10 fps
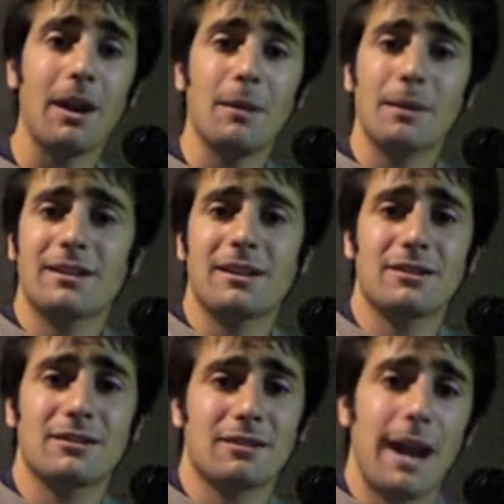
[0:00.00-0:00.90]
because
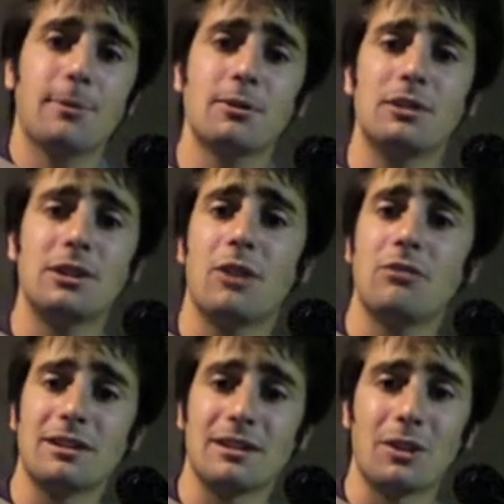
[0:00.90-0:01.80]
there's absolutely no
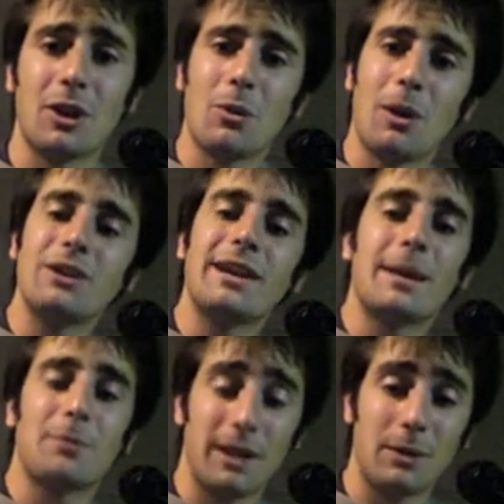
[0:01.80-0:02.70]
reason why you
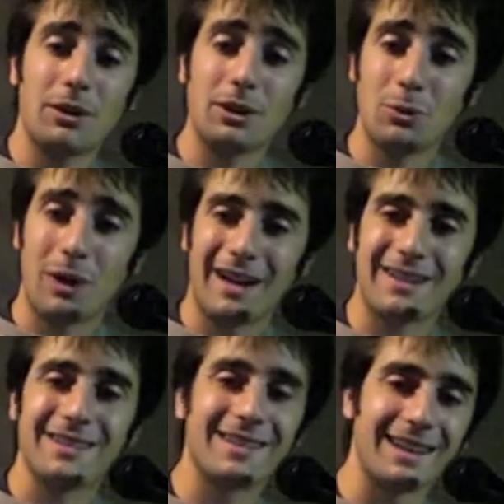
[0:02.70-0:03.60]
can't play what you want
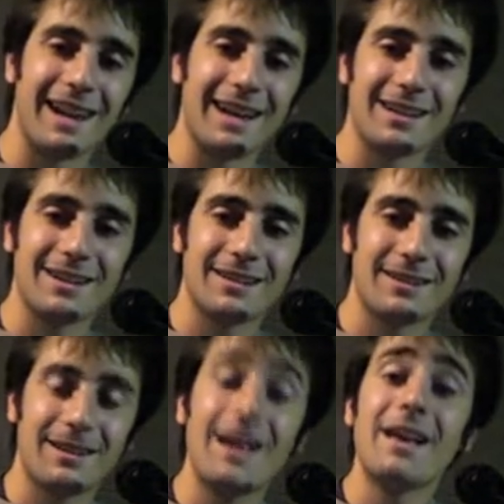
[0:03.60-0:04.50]
today.
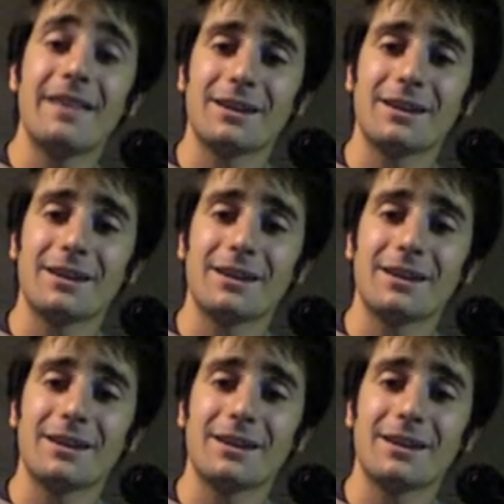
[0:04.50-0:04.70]
Thanks